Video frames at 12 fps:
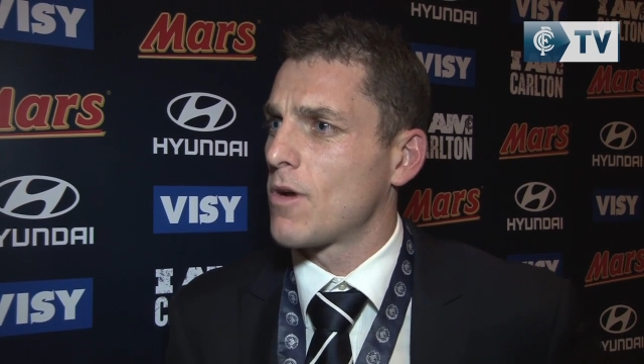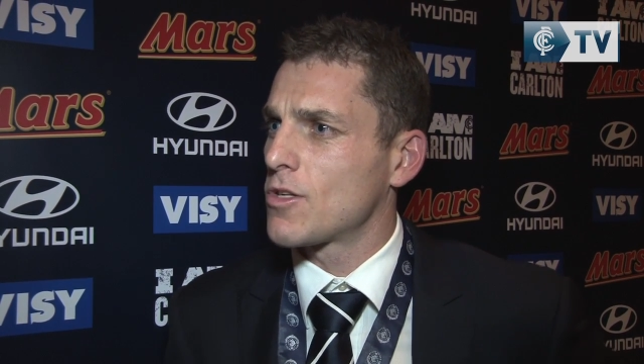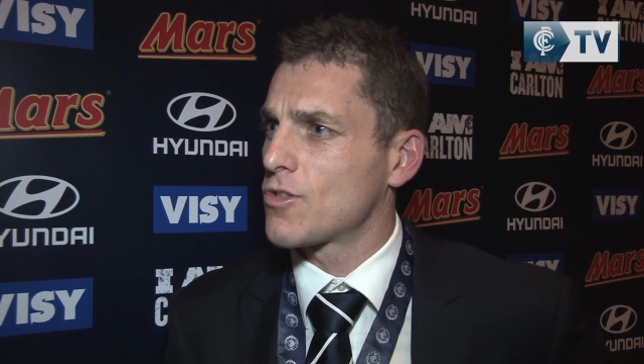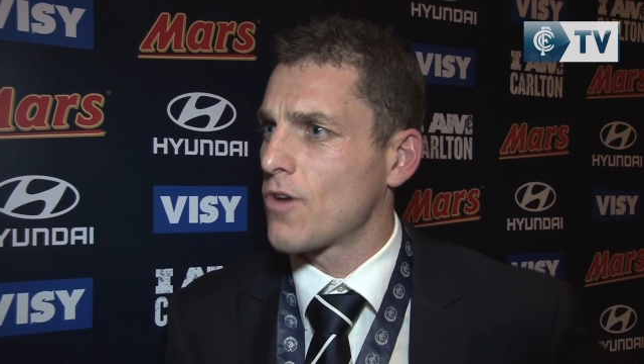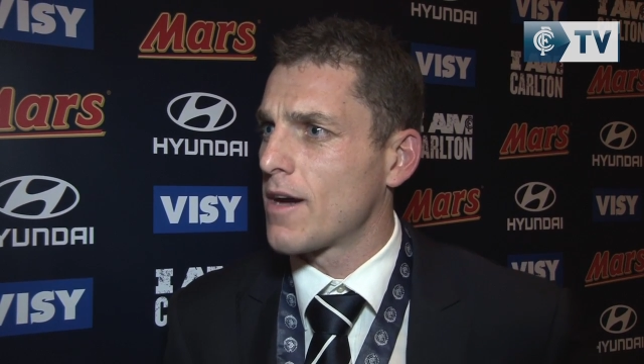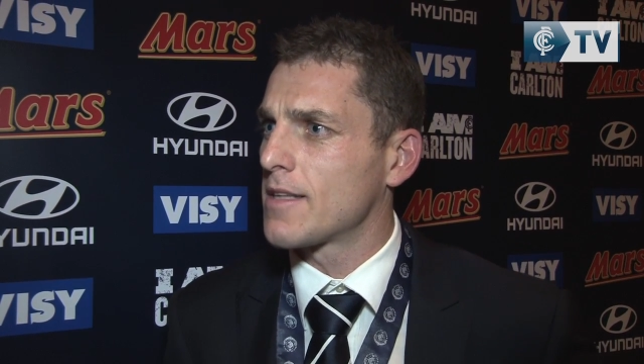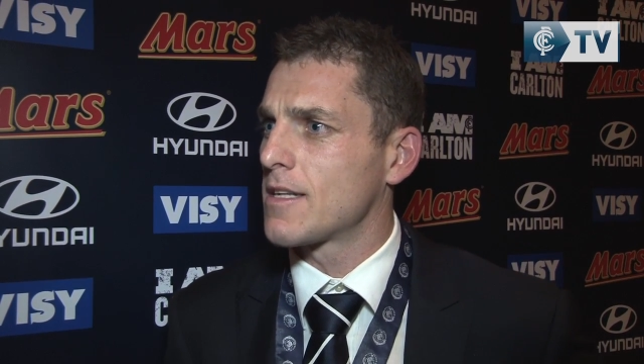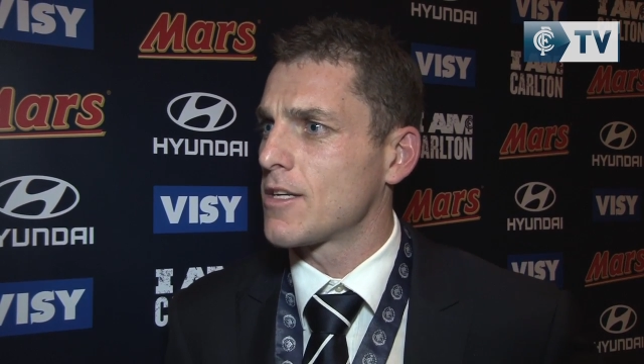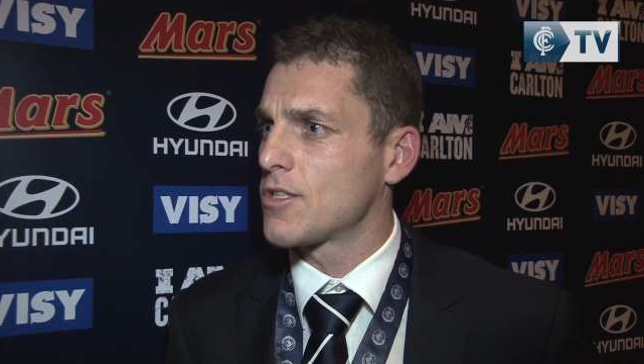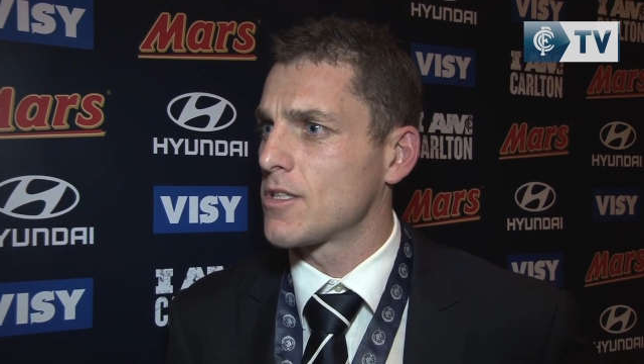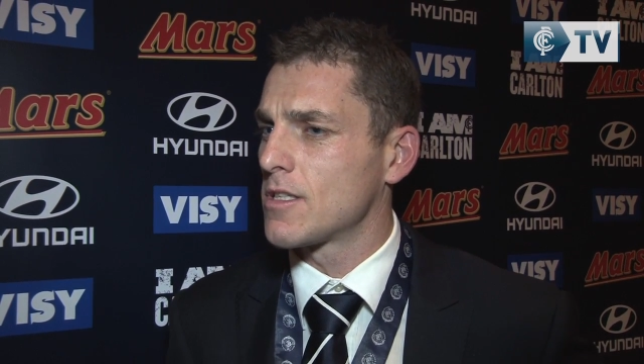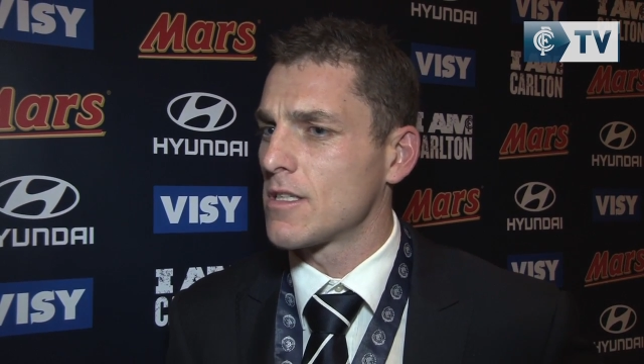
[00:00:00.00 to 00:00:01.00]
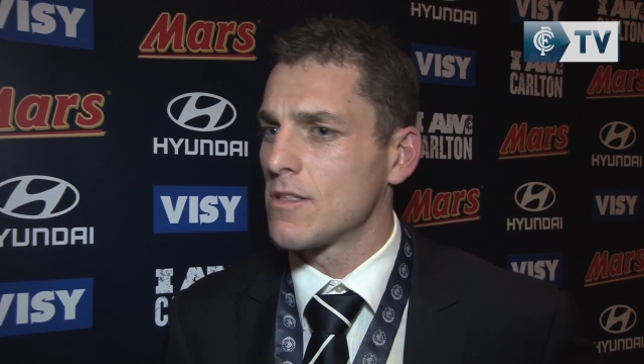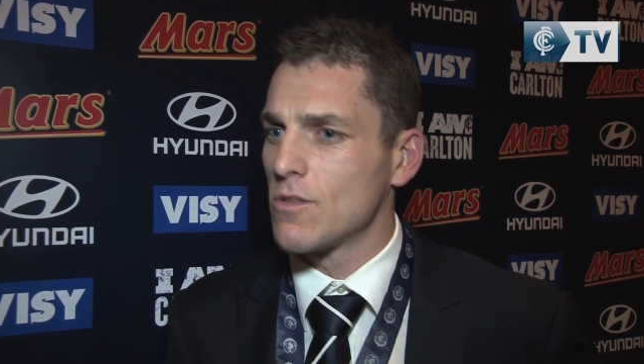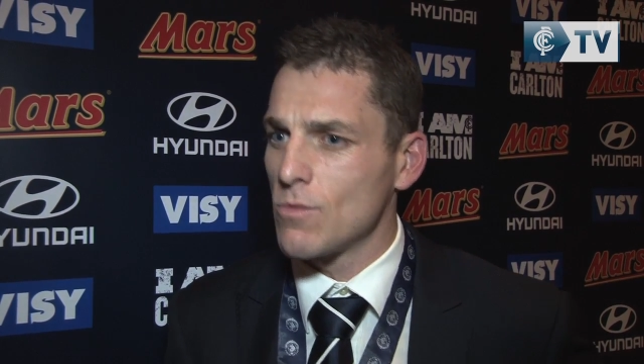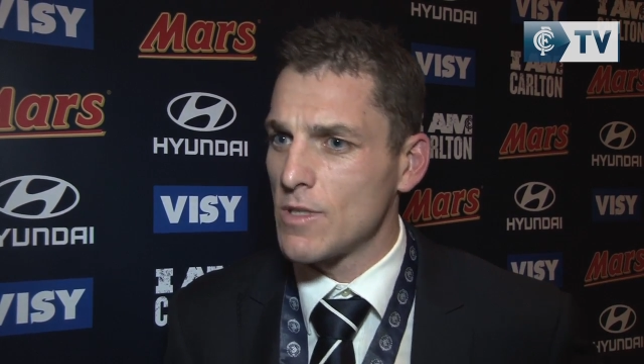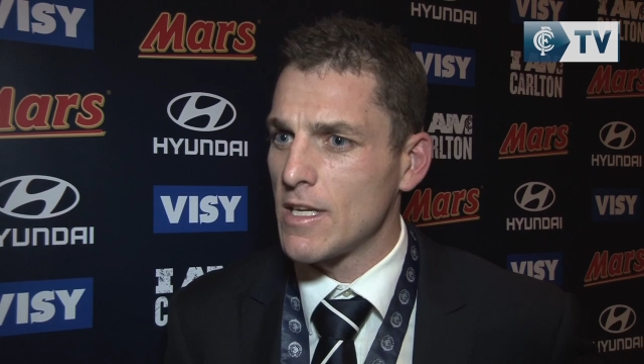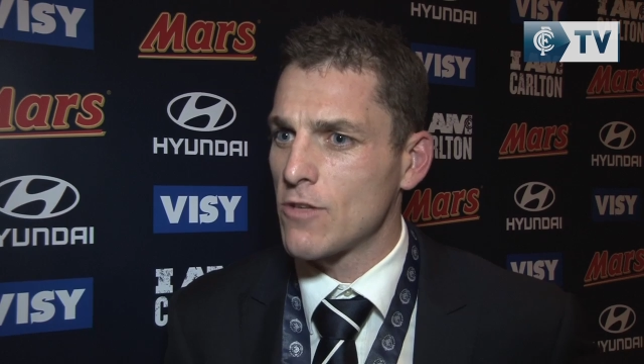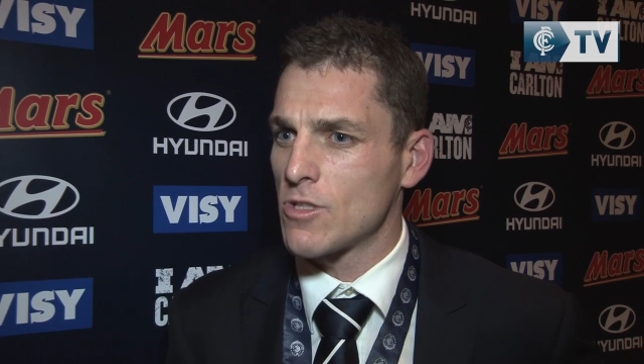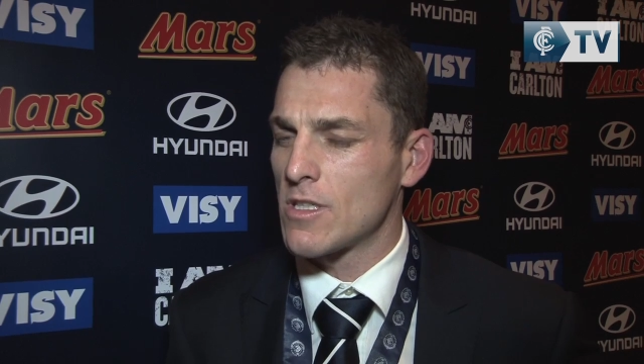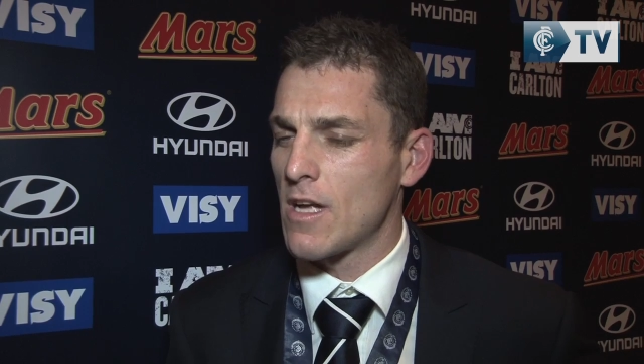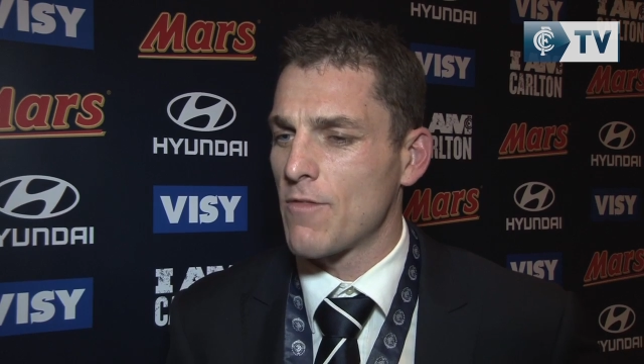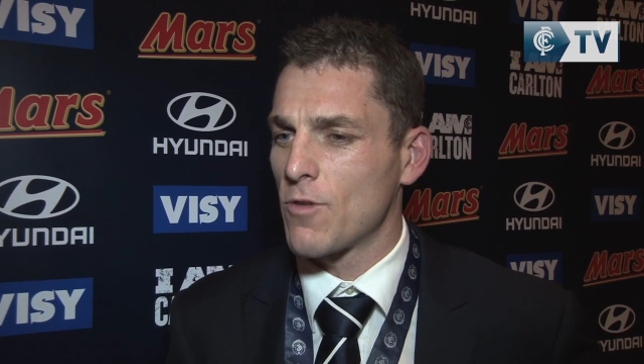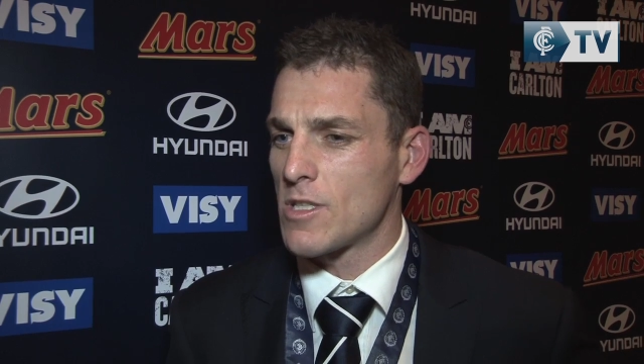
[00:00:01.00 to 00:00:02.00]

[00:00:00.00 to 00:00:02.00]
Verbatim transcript: most training sessions and doing the extra stuff.